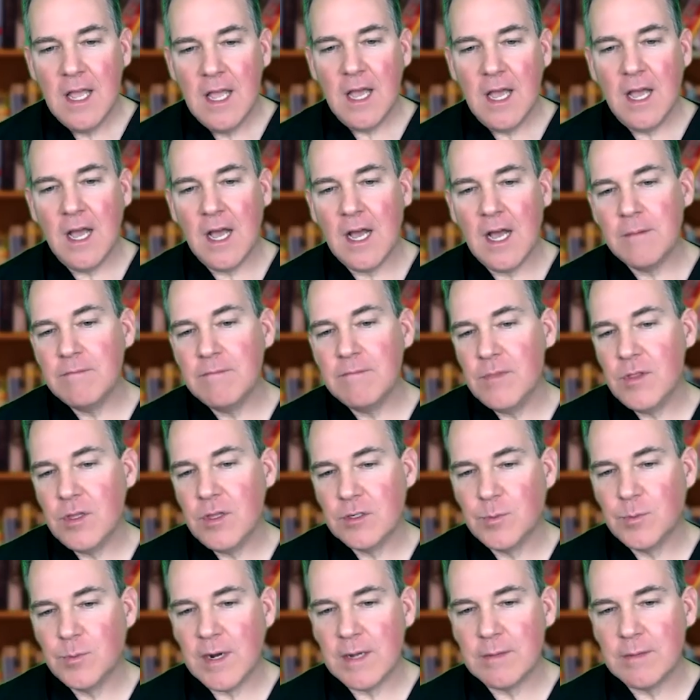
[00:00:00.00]
Um,
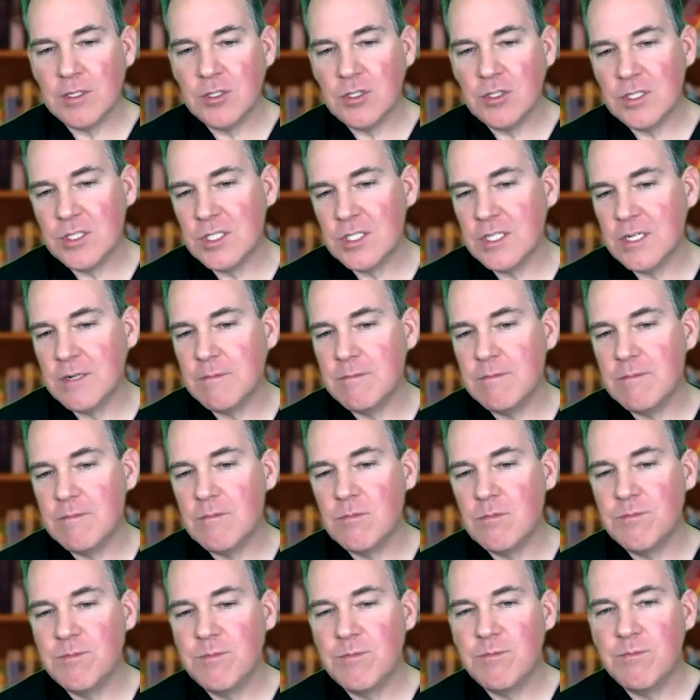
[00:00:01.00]
there's probably just
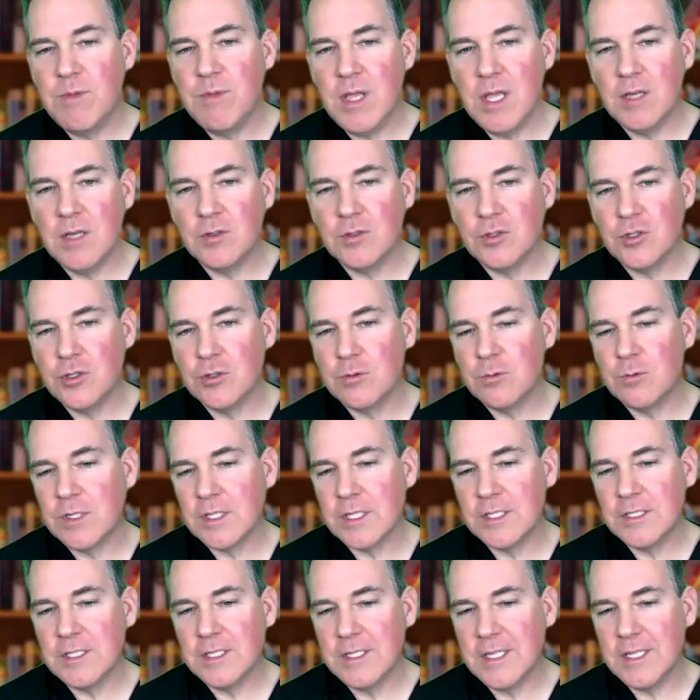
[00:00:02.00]
some hills you're
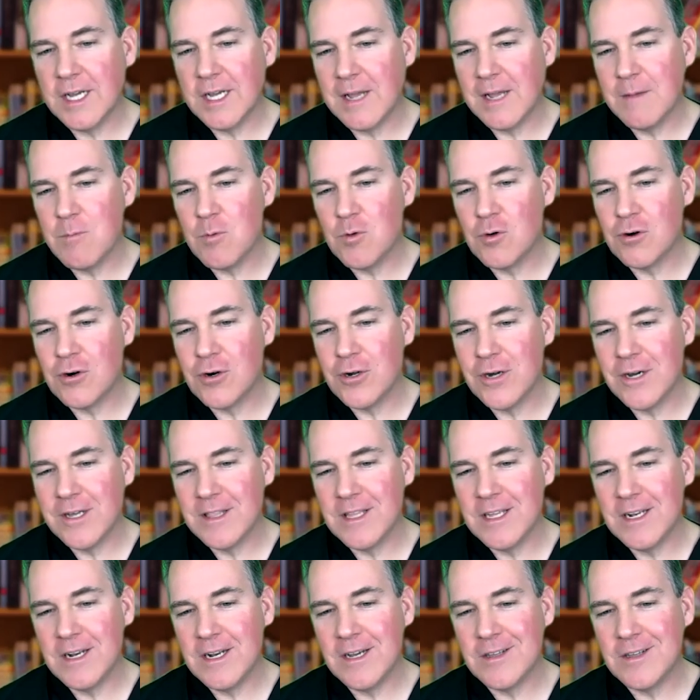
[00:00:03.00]
willing to die more on
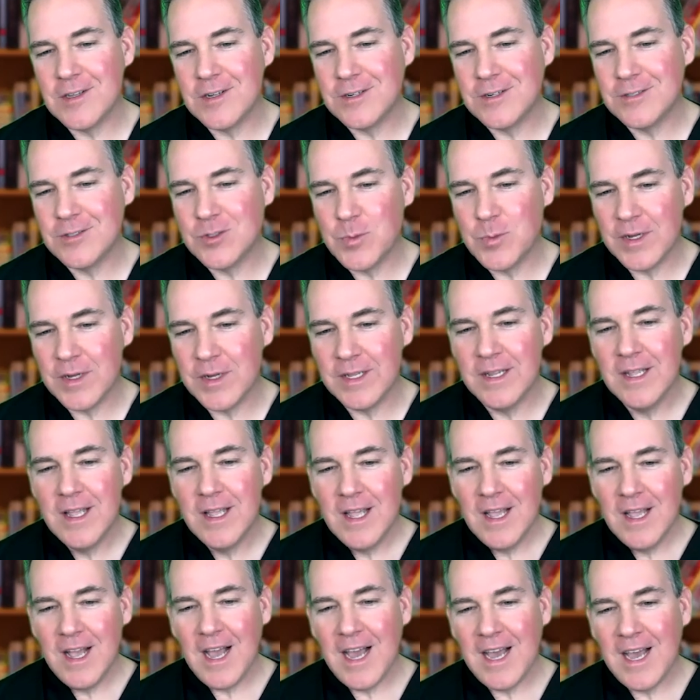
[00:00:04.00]
than others, but
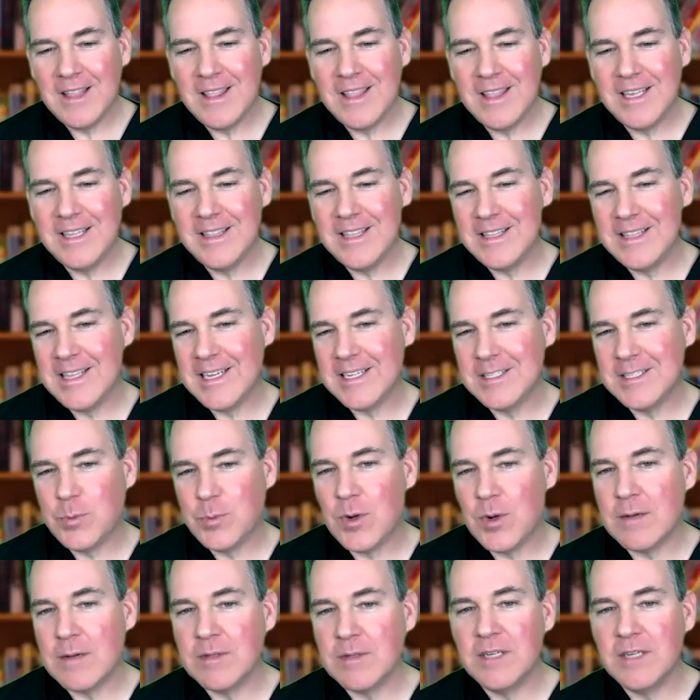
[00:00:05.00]
right. I think that that's
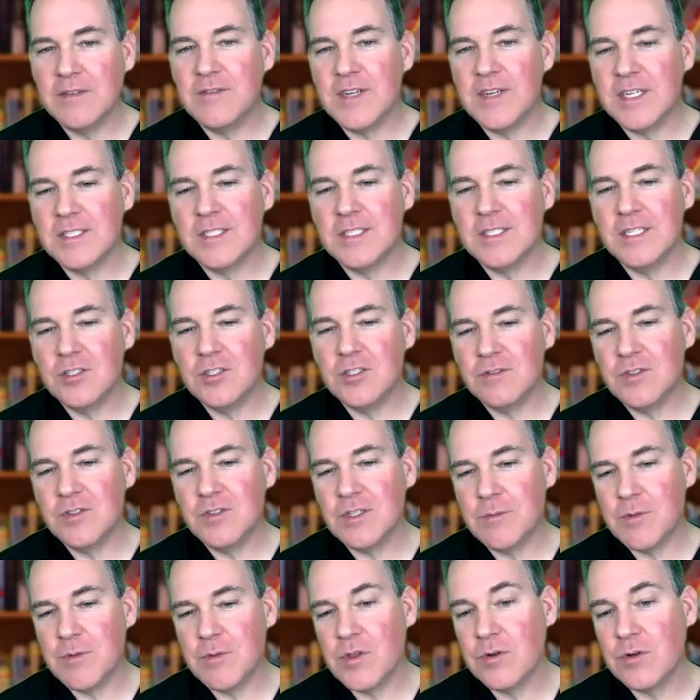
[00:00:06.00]
probably a vestige of
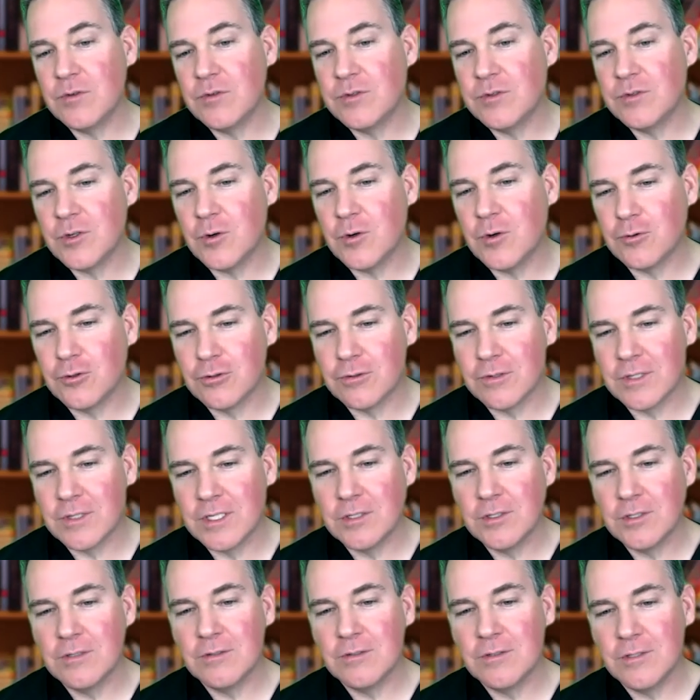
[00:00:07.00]
some of those cultural
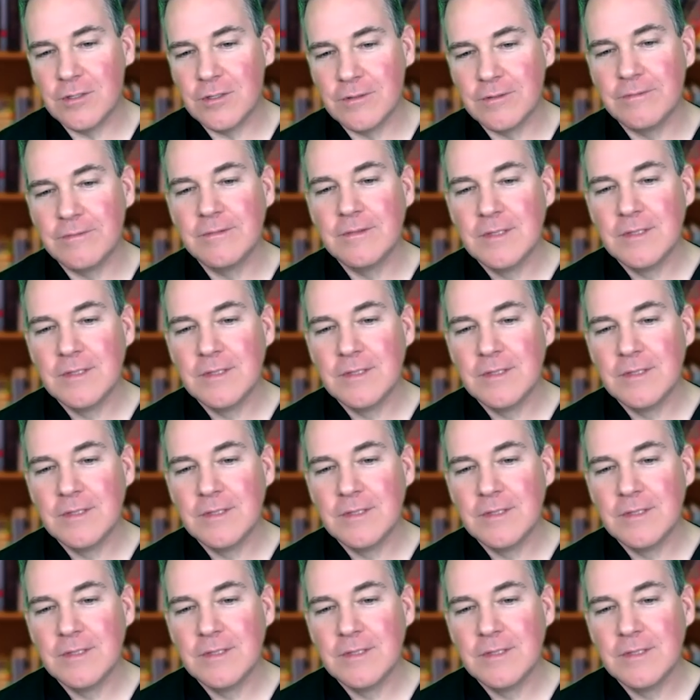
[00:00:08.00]
issues too.